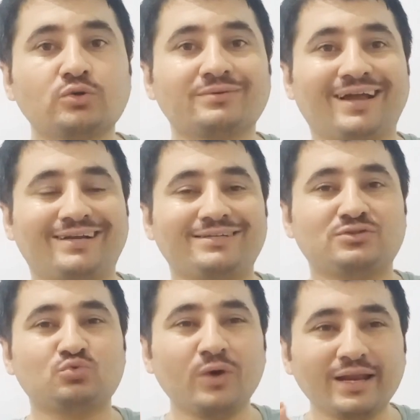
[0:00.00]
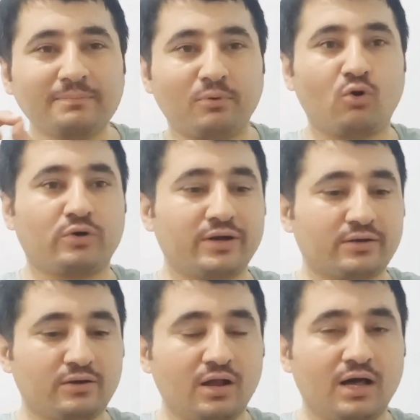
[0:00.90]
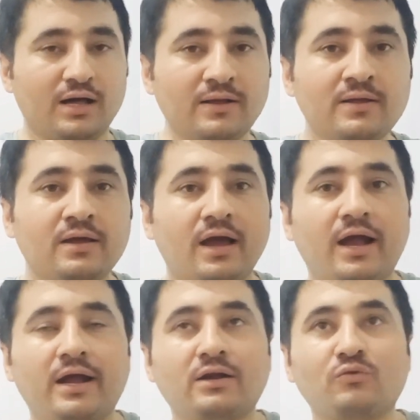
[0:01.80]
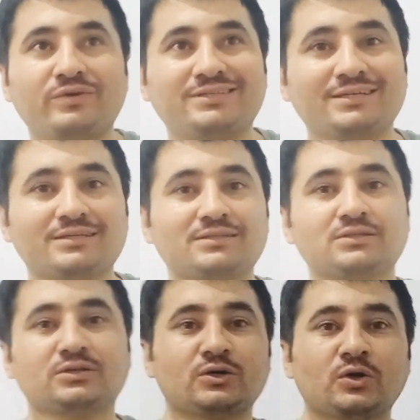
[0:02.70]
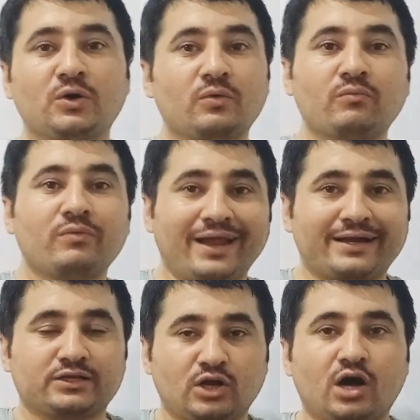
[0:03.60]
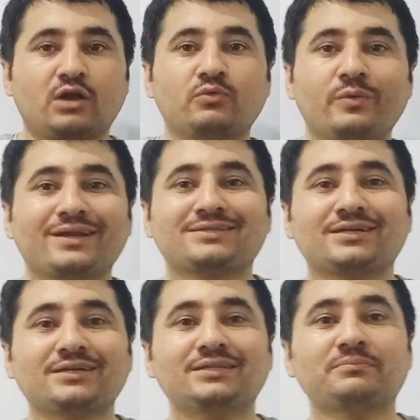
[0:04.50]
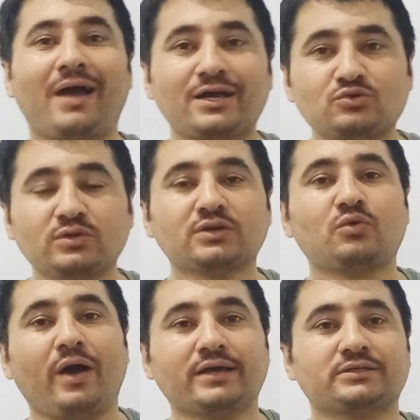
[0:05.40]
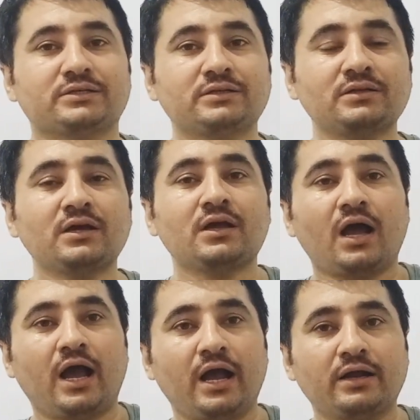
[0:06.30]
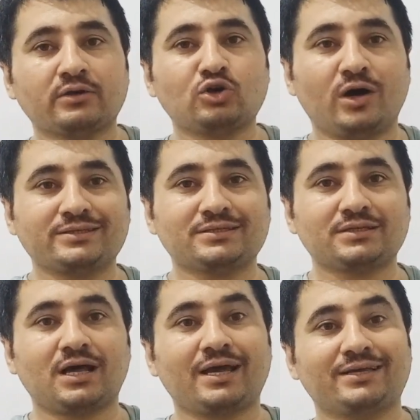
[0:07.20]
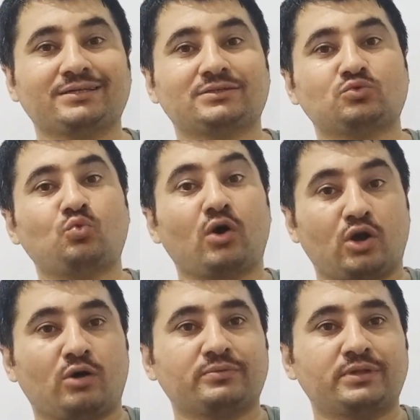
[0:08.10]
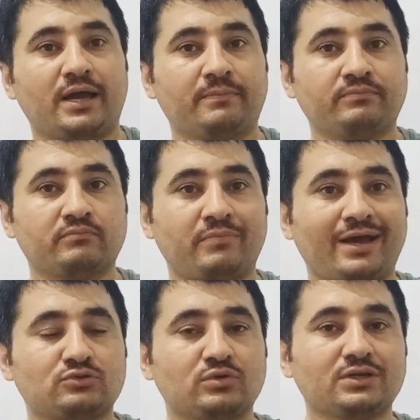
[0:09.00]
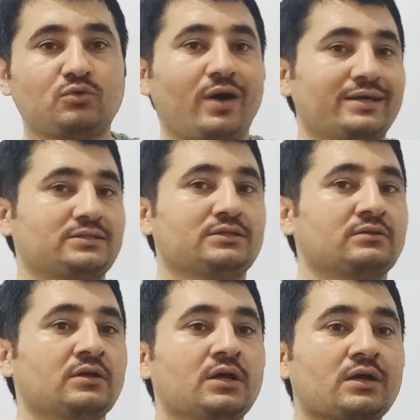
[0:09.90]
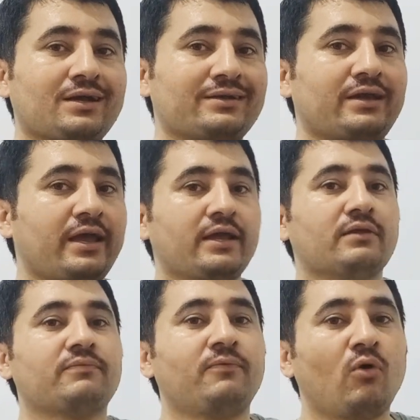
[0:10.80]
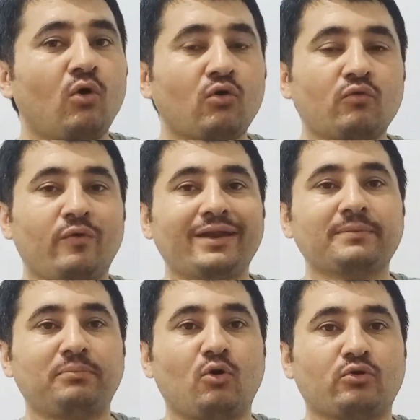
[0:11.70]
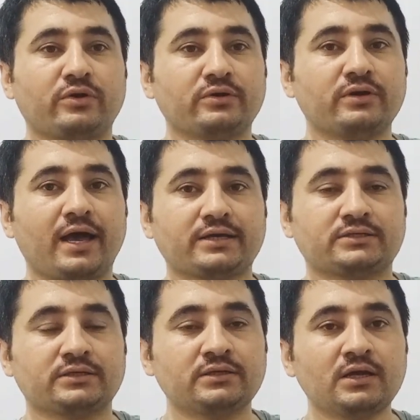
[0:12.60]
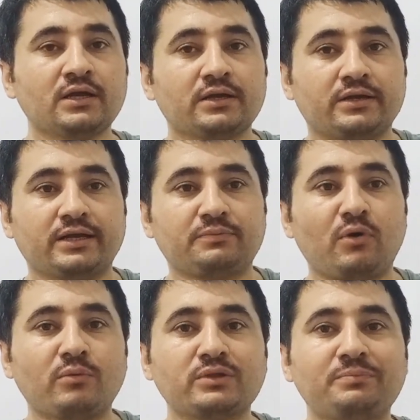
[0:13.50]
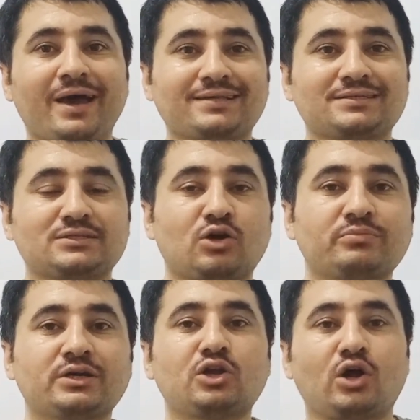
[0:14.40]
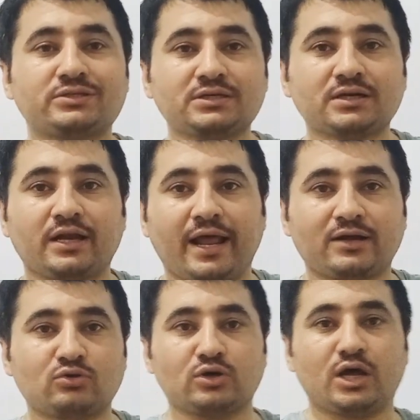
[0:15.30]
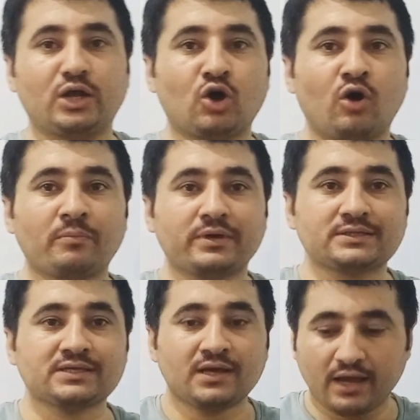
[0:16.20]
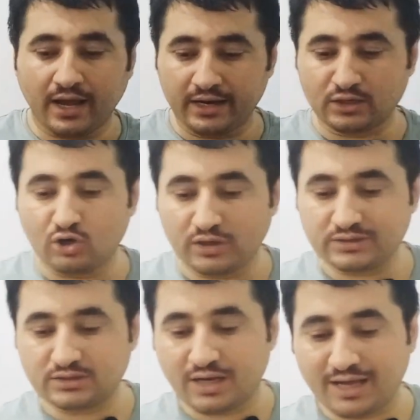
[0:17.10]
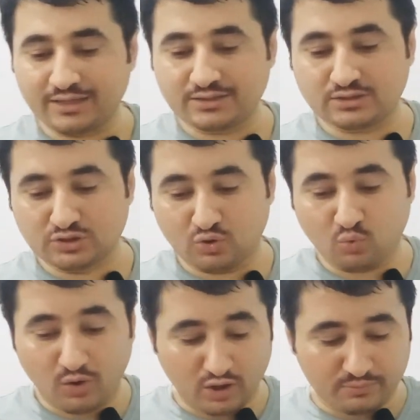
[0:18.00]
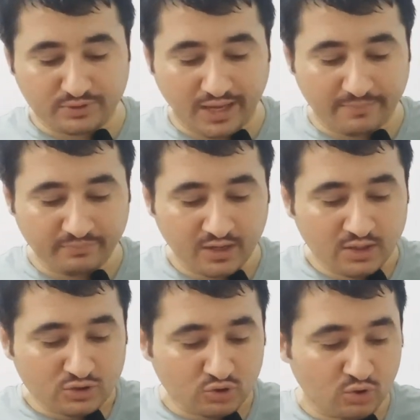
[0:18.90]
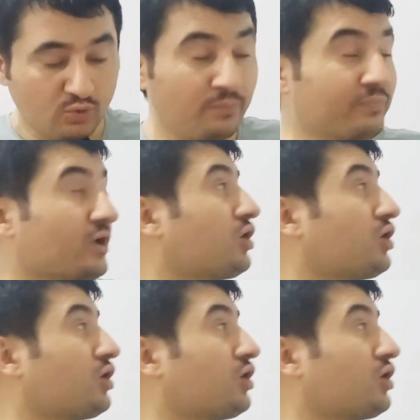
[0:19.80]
That is very important law, and which is later on we will study the Maxwell equation, and Gauss's law is one of them. Maxwell equation contain four very important relation that form the basis of the classical electrodynamics, and Gauss's law is one of them. So